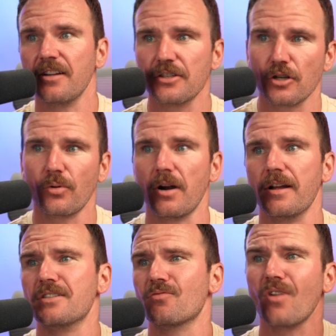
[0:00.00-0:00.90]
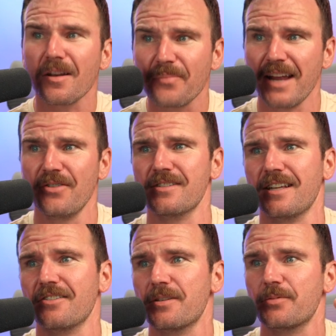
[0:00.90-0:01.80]
sell digital products, run paid
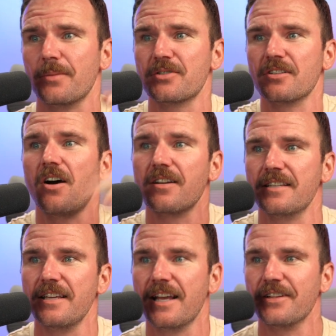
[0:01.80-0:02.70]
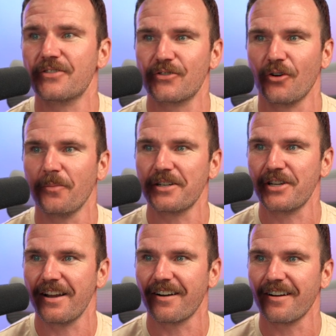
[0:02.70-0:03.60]
newsletters, subscriptions. Honestly, you get so
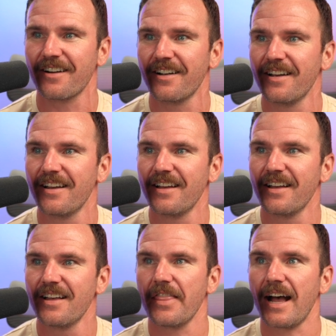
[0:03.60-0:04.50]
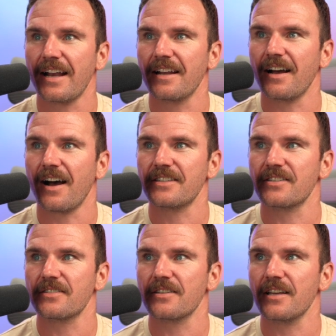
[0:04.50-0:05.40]
much here that
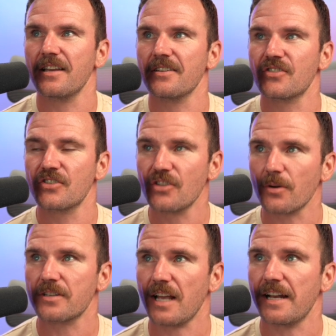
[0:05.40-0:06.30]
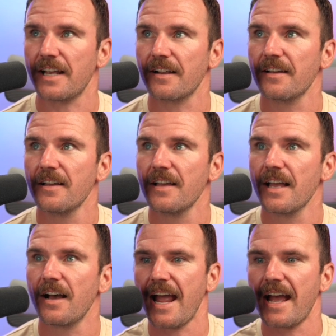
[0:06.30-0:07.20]
it's so exciting.
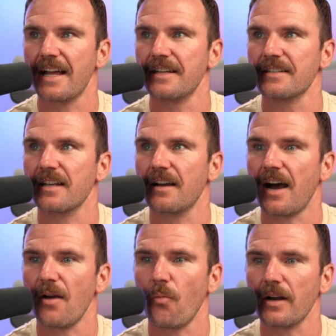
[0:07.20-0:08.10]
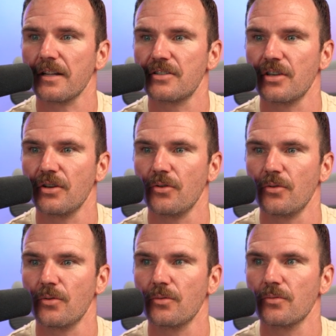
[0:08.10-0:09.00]
And I wanted
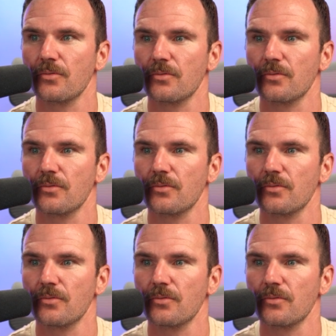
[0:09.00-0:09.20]
to